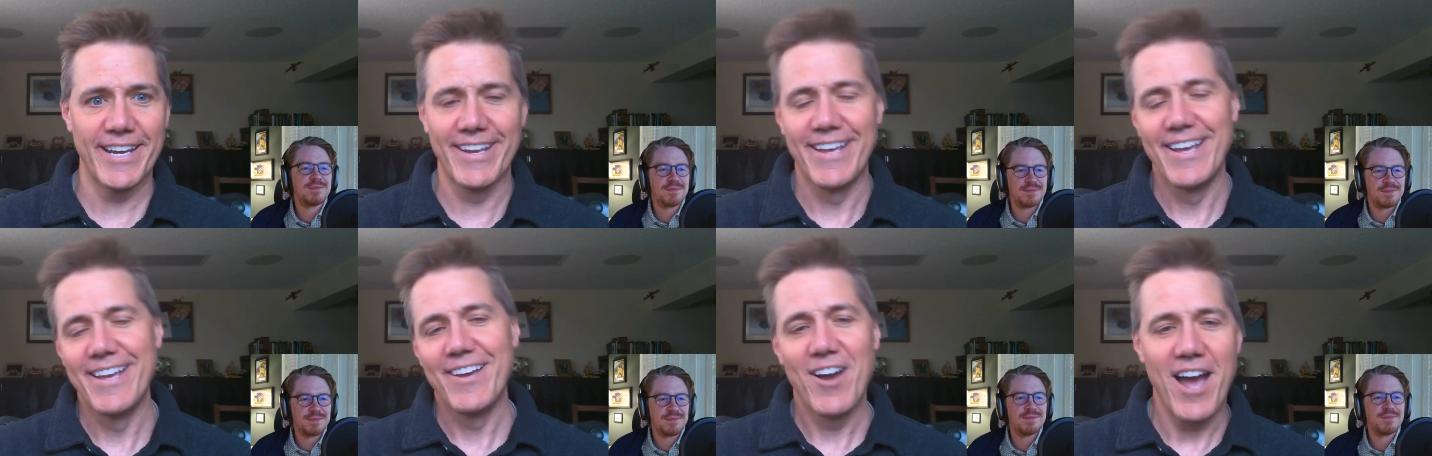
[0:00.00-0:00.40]
Speaker 1: it
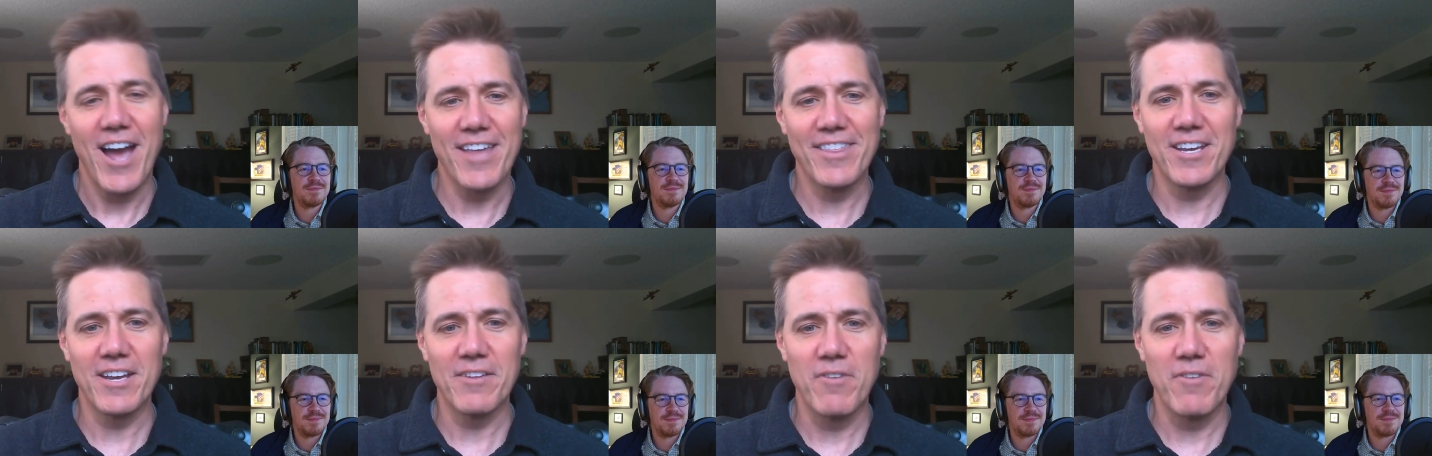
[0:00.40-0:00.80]
mm-hmm. i
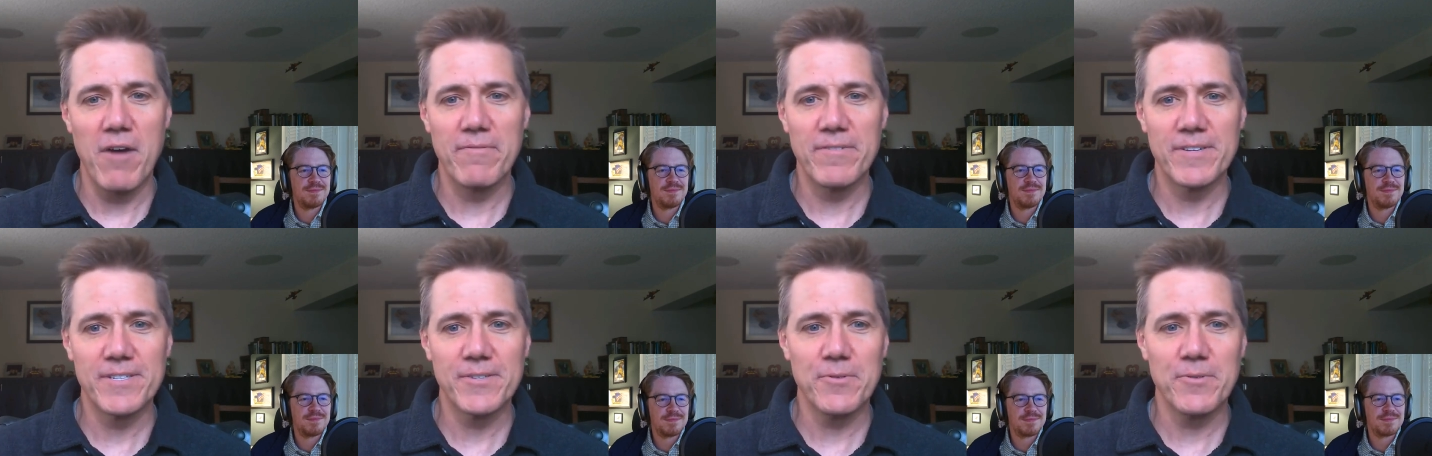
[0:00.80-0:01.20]
think of mm-hmm.
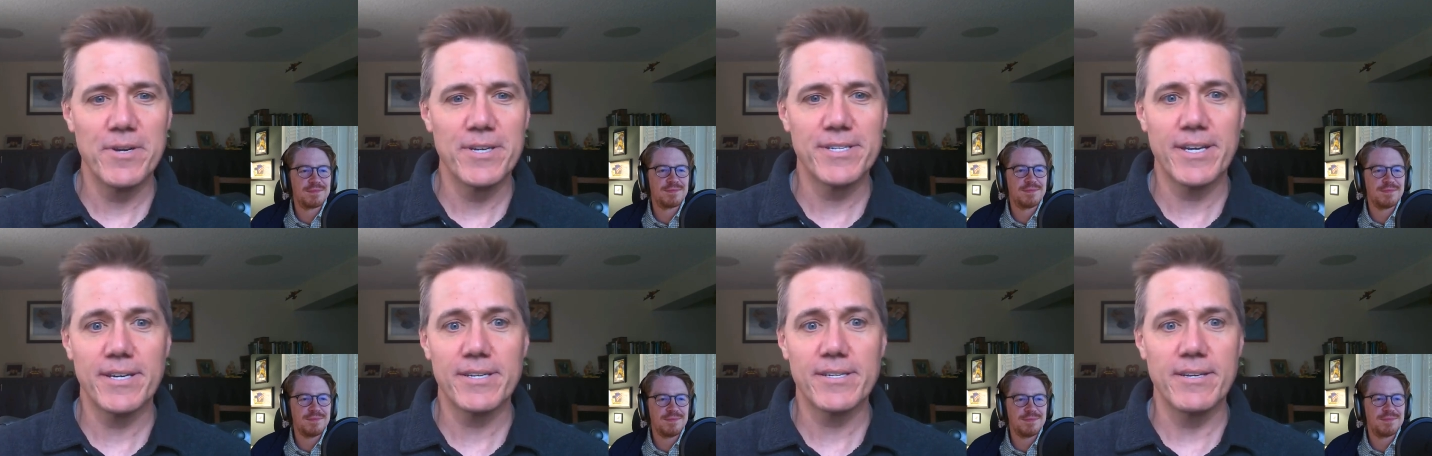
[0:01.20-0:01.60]
office
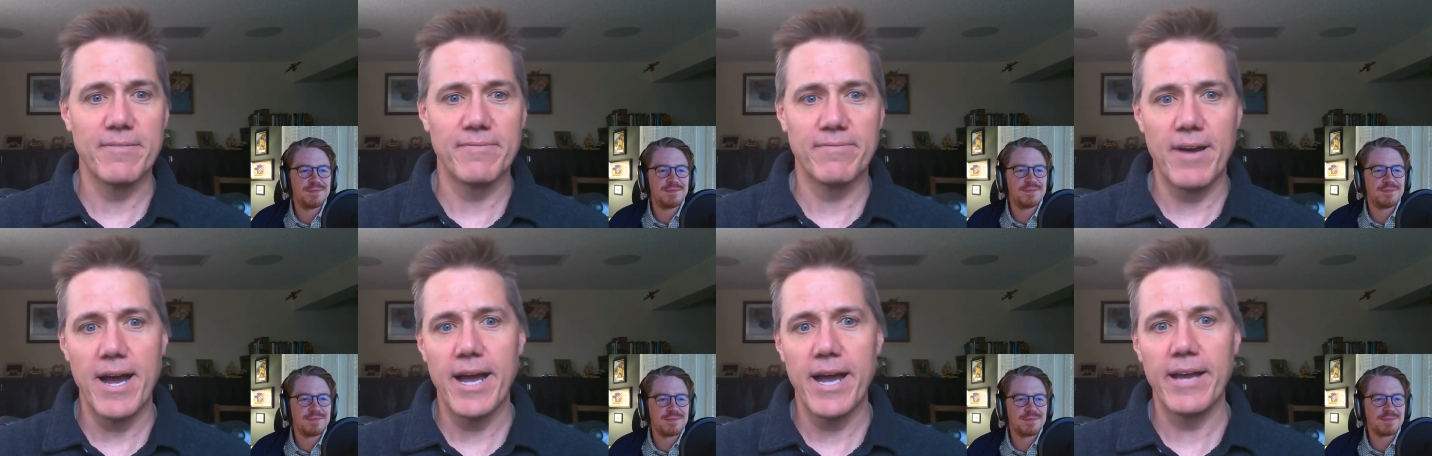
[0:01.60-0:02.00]

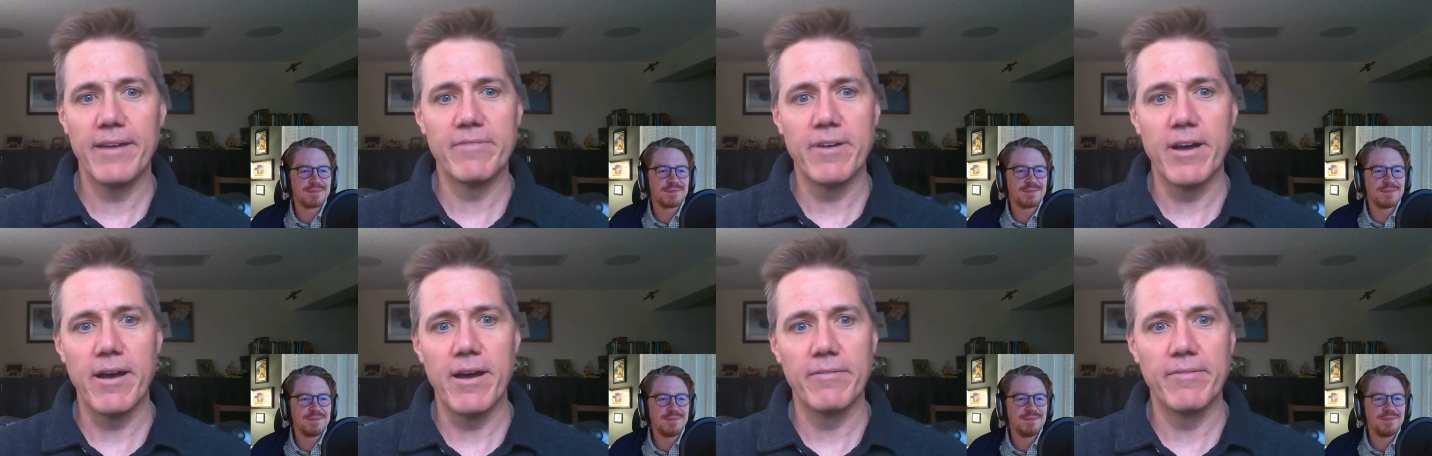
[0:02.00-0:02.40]
365 of
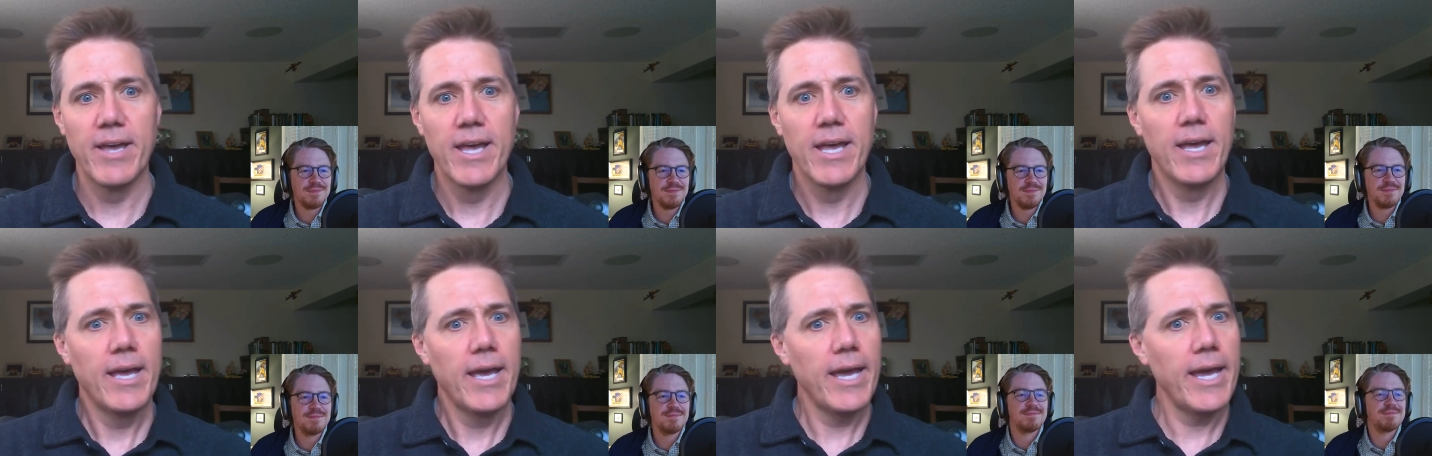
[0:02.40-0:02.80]
uh,
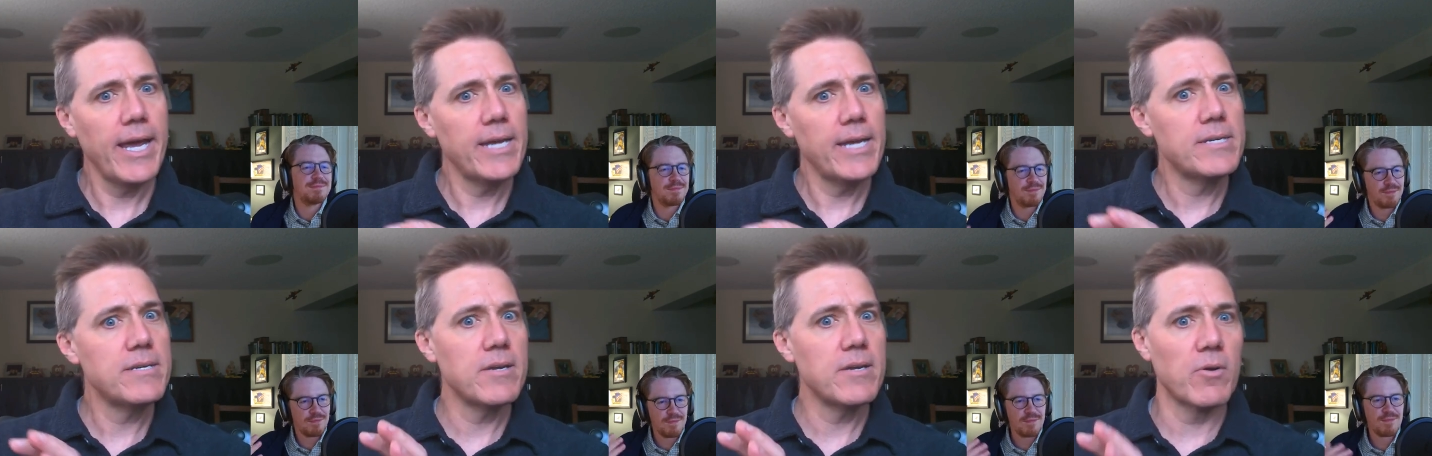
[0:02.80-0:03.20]
hey
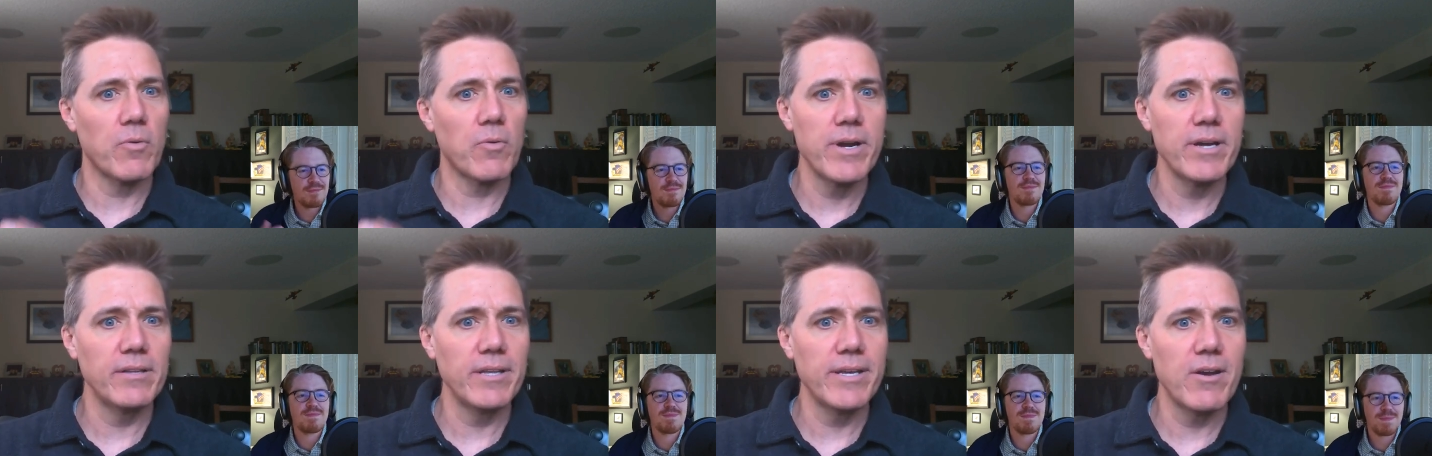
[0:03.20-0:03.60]
do you
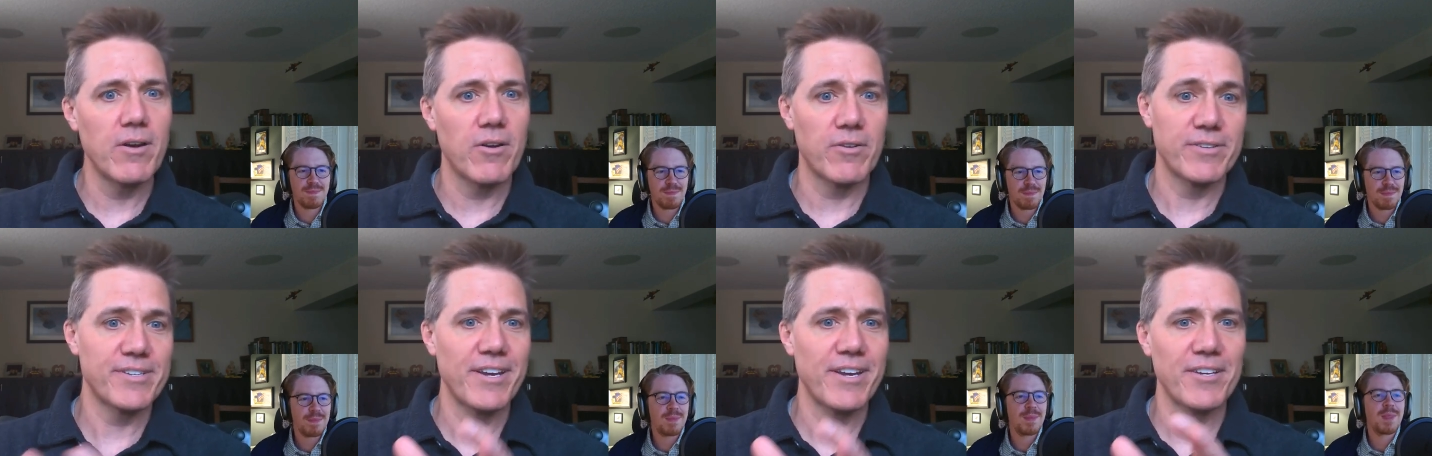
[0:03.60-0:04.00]
really
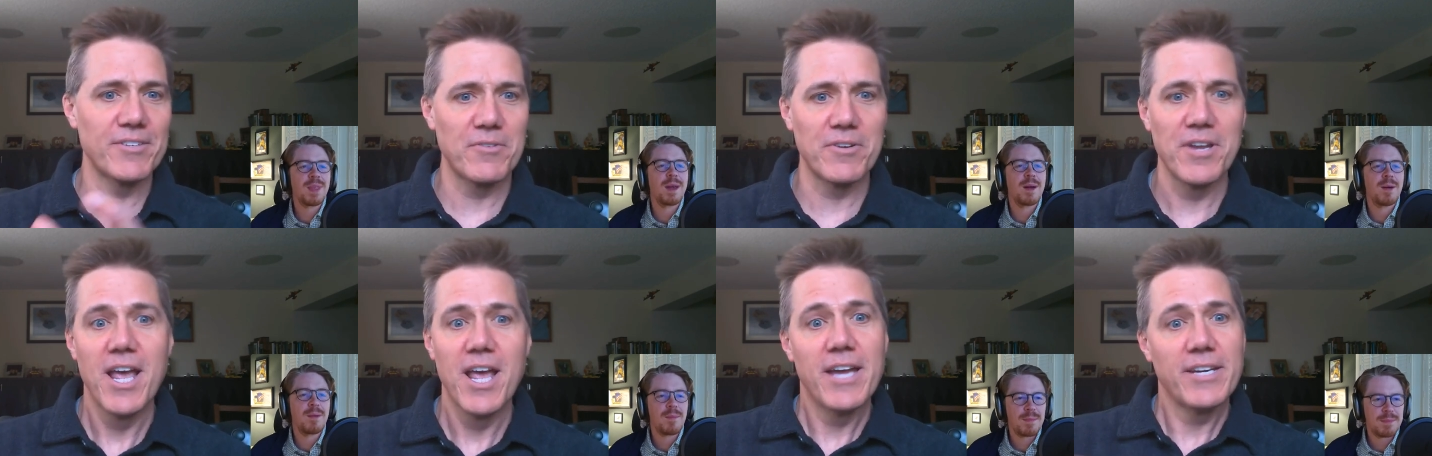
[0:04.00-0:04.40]
or
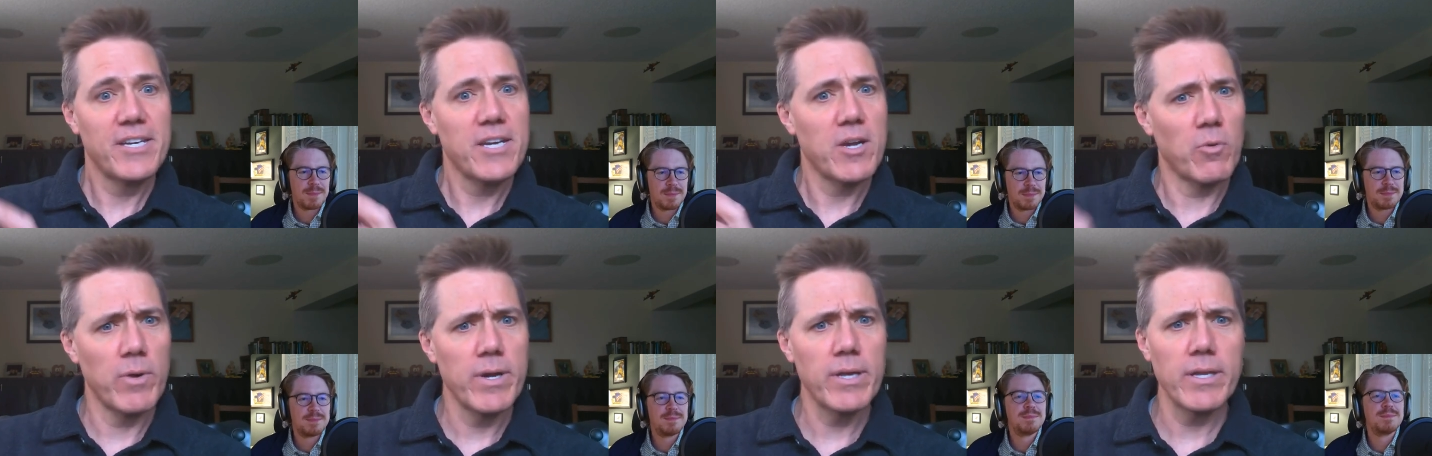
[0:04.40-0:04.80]
were do
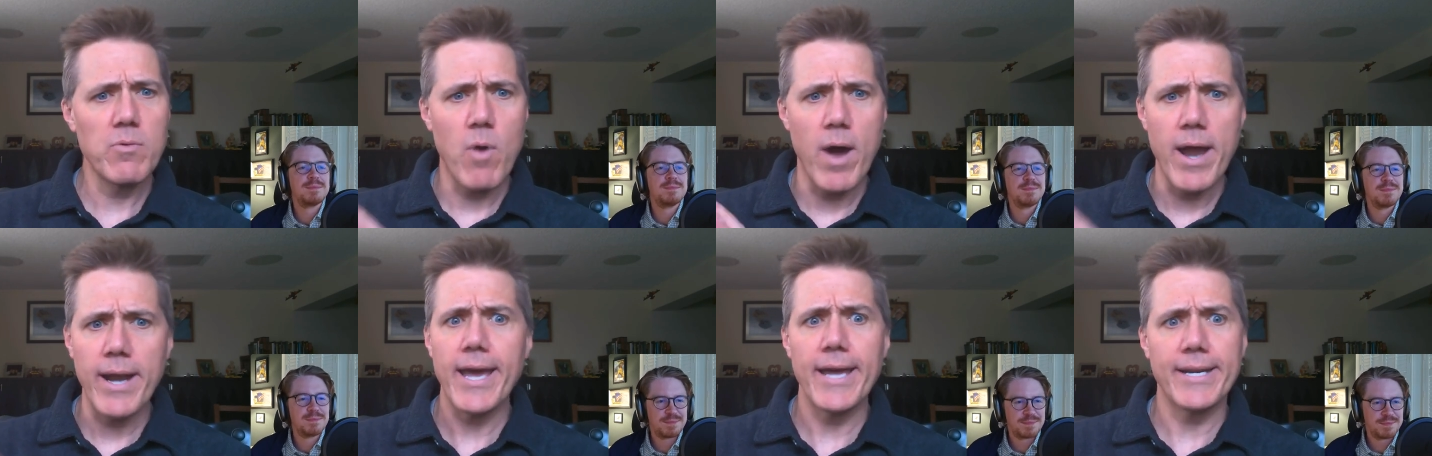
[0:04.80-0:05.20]
you really
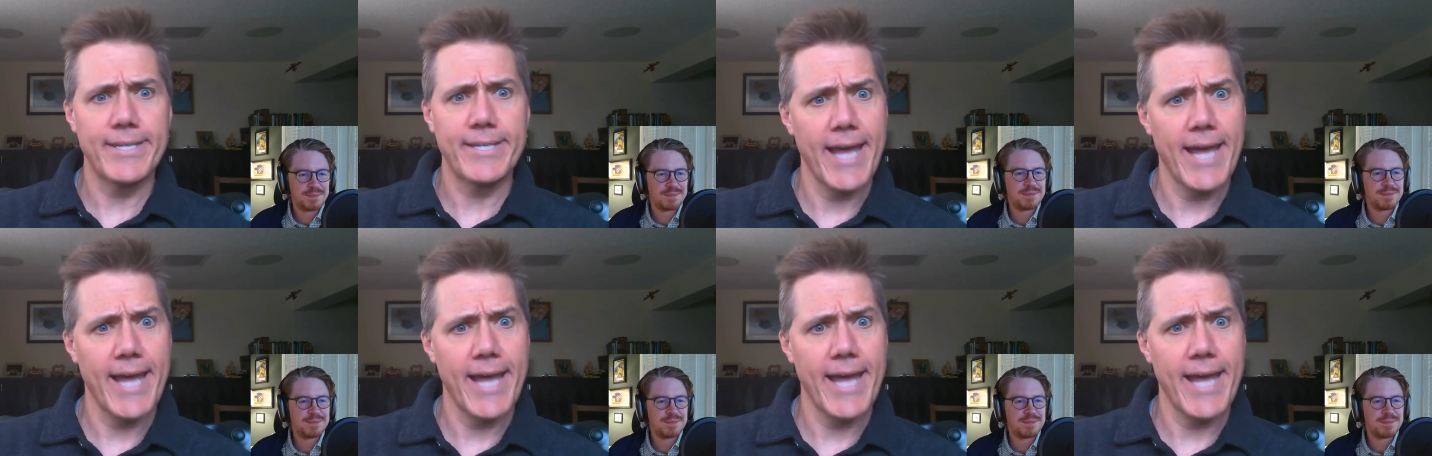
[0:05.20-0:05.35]
want to